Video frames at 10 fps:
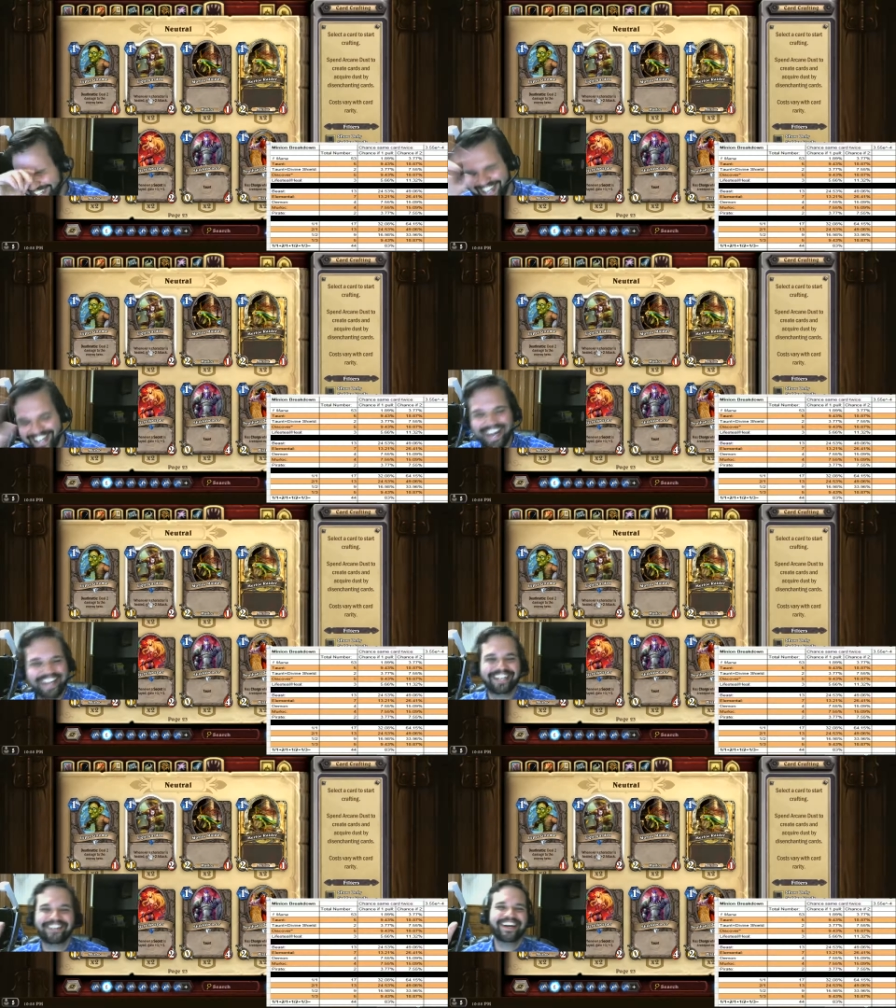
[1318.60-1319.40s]
I
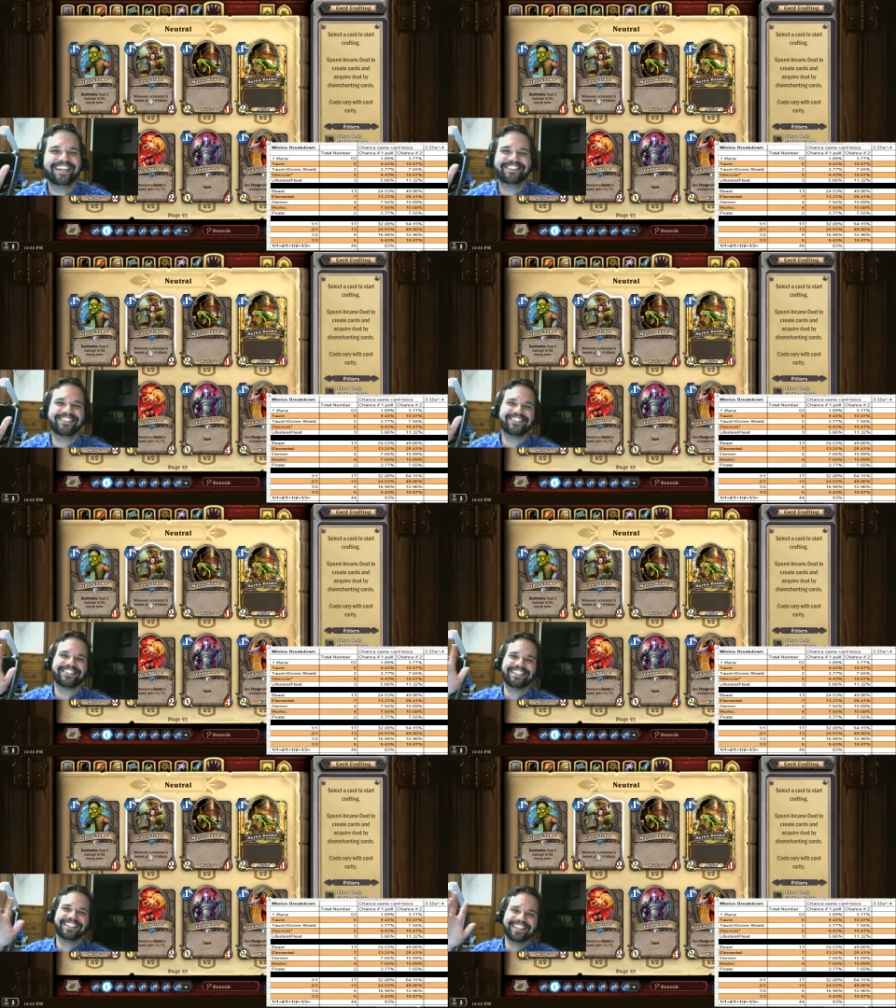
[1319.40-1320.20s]
don't know why I do those
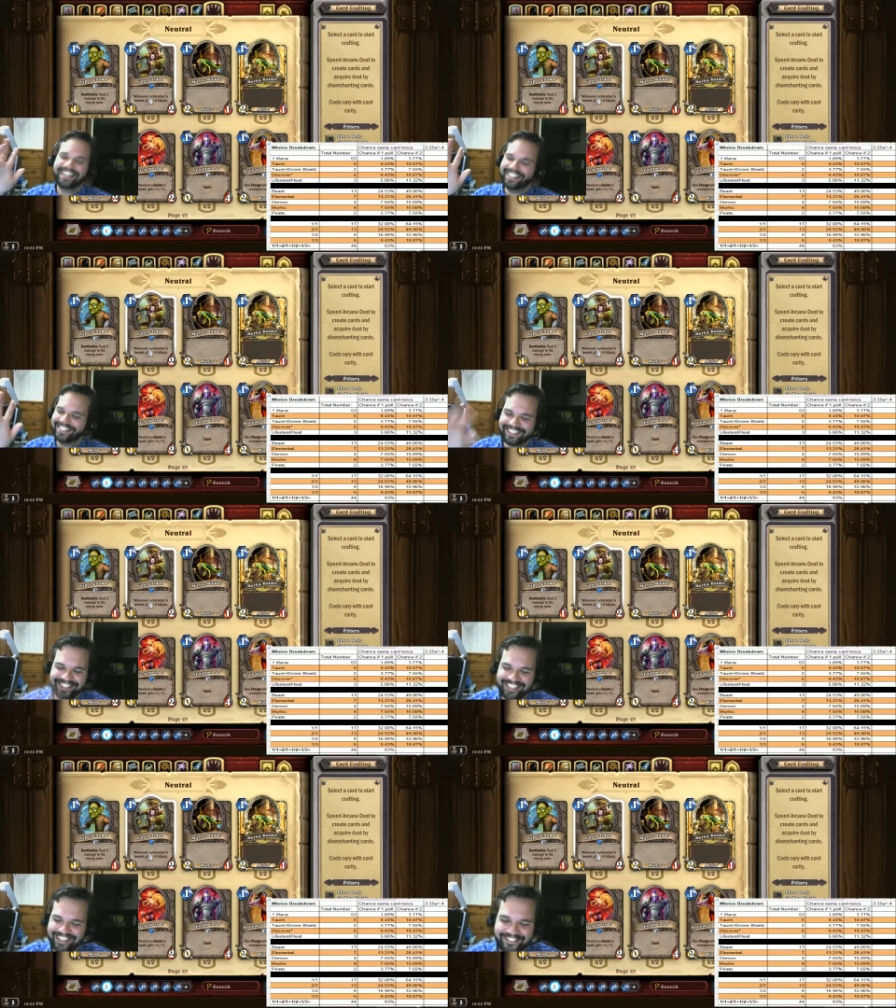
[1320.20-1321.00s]
things. I don't know.
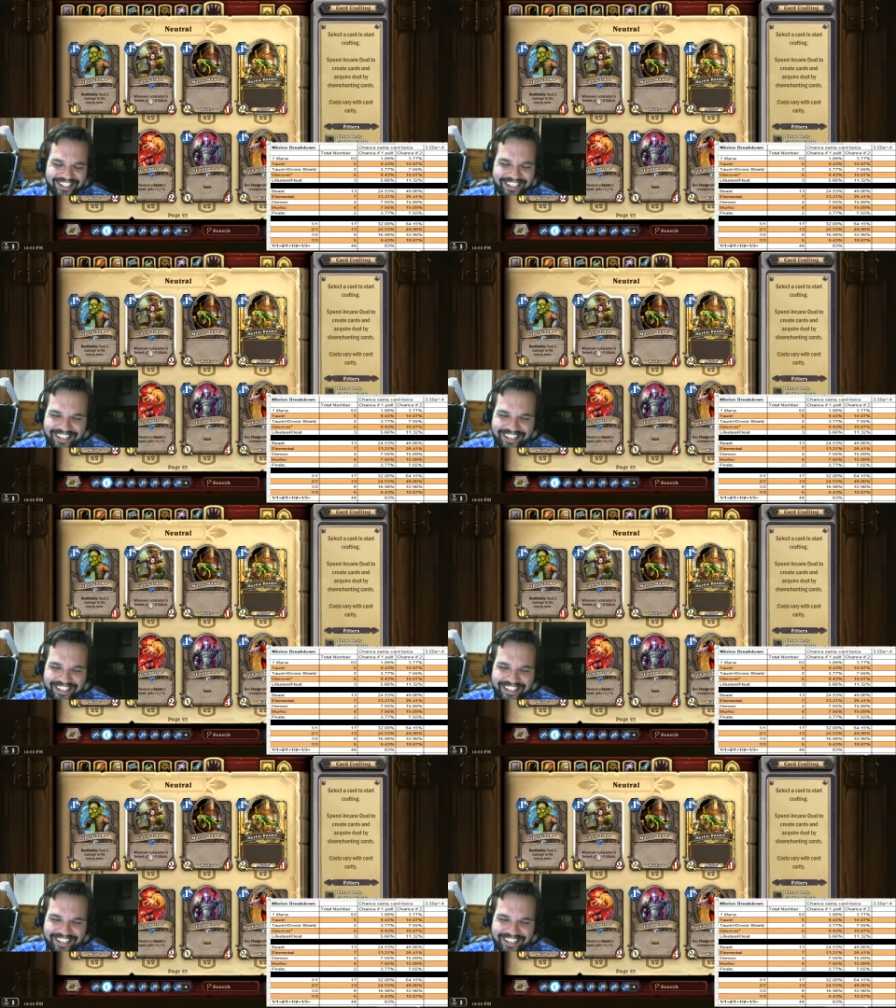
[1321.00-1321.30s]
I'm sorry.